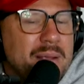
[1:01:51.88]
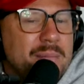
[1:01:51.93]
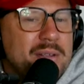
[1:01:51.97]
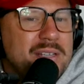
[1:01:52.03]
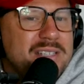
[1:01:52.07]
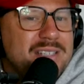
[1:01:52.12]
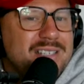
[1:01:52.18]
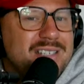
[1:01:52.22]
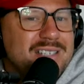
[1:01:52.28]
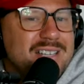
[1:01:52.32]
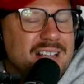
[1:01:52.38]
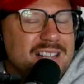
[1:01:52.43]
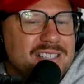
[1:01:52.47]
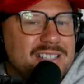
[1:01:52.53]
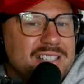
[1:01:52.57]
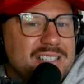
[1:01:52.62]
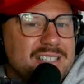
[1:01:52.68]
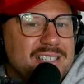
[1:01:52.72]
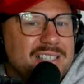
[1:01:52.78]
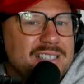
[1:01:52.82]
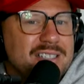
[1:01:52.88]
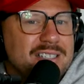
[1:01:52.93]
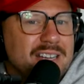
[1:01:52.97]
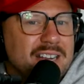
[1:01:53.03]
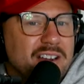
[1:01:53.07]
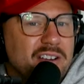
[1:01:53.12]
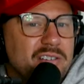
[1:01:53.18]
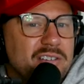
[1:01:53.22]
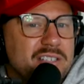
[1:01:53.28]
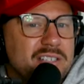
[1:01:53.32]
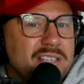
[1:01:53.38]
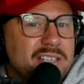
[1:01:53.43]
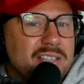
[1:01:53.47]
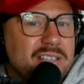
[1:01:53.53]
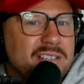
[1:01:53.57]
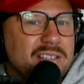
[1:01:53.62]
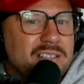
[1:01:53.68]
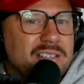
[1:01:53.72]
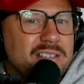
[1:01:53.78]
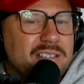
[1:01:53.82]
name is Dustin
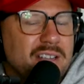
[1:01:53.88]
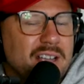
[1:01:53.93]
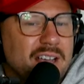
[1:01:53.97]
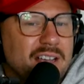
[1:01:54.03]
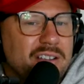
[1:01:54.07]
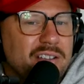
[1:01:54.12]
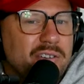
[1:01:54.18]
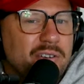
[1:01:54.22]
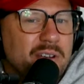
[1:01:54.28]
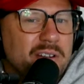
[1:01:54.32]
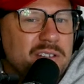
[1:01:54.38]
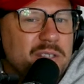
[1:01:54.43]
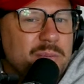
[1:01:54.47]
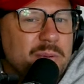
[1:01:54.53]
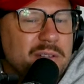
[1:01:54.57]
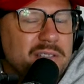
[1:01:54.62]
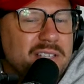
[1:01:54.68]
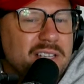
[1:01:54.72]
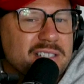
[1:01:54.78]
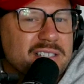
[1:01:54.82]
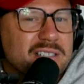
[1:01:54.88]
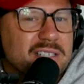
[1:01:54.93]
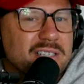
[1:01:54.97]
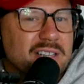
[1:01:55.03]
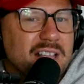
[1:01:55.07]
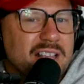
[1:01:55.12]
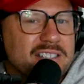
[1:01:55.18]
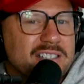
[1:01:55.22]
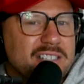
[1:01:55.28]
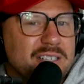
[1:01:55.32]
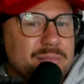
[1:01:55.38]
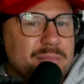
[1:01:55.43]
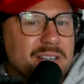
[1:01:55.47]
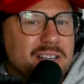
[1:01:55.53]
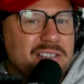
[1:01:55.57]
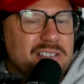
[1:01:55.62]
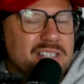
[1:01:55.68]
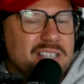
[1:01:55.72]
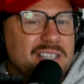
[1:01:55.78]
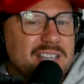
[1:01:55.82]
Nickerson. Uh, you know how to spell Dustin. Last name
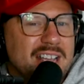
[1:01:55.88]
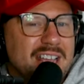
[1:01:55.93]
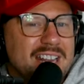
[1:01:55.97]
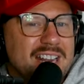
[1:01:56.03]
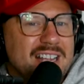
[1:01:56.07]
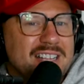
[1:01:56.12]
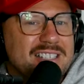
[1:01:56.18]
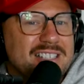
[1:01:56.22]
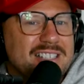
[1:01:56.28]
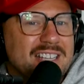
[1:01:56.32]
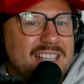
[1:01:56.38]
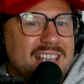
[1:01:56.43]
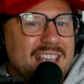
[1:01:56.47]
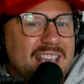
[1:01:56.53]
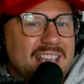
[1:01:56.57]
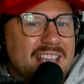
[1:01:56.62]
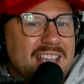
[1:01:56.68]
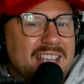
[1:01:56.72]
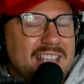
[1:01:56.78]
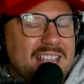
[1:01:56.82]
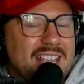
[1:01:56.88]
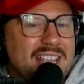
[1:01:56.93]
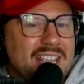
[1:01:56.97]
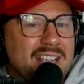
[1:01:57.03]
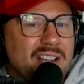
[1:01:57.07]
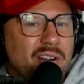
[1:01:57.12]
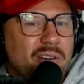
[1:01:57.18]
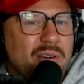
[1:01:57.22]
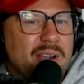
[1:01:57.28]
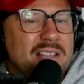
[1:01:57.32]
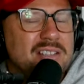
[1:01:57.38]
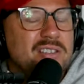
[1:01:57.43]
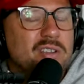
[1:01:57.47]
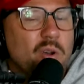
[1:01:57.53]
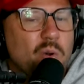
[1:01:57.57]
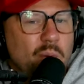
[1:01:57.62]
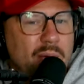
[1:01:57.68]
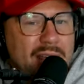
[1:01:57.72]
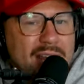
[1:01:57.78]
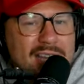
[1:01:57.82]
Nickerson. N I C K E R S
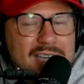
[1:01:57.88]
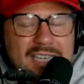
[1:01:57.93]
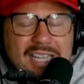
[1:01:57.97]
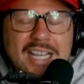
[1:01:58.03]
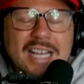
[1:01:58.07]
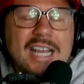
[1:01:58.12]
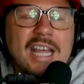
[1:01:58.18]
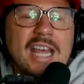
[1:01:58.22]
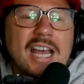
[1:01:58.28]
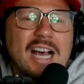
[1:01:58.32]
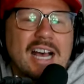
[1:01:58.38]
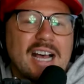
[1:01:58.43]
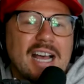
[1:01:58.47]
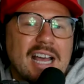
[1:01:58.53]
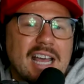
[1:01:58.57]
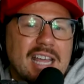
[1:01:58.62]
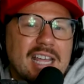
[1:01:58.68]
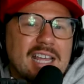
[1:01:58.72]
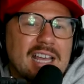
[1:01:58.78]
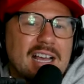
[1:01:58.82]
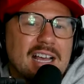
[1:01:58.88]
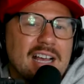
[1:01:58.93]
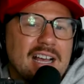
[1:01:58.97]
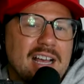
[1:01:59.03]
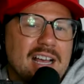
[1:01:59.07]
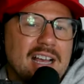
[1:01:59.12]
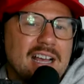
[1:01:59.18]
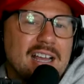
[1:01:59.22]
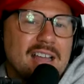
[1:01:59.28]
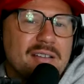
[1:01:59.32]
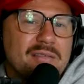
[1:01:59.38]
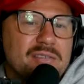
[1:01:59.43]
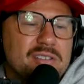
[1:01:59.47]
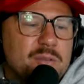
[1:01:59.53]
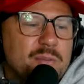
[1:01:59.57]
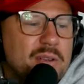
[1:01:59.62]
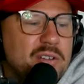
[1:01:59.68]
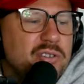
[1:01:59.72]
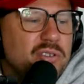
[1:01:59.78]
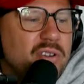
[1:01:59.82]
O N. I uh, have a
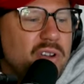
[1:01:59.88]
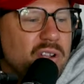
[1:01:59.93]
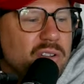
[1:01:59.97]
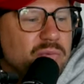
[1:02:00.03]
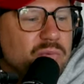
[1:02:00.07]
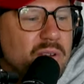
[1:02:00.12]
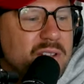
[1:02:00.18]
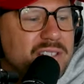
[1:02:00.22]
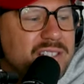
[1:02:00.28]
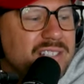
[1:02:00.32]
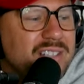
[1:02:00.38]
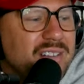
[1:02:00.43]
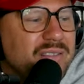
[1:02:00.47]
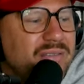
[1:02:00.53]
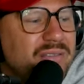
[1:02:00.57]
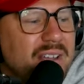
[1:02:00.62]
special called Runs in the